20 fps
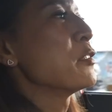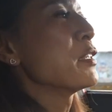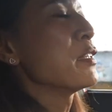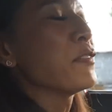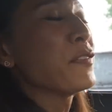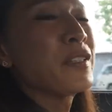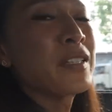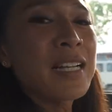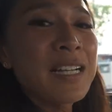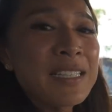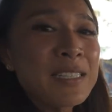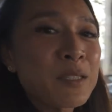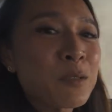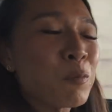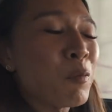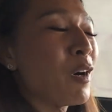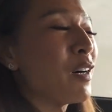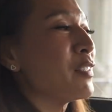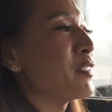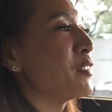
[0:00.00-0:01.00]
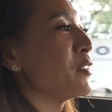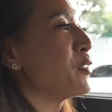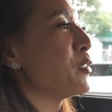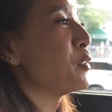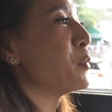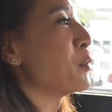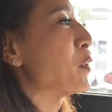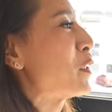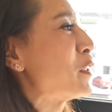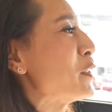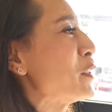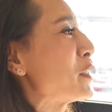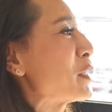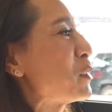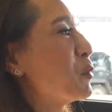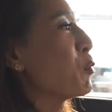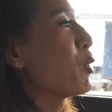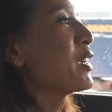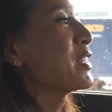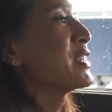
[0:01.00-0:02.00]
if you guys want to know more, you
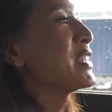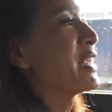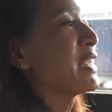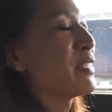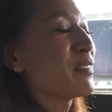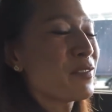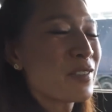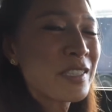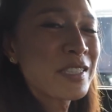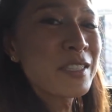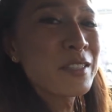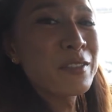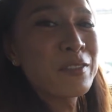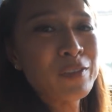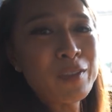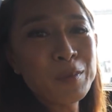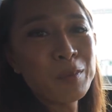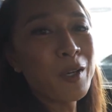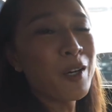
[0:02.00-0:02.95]
can watch a video from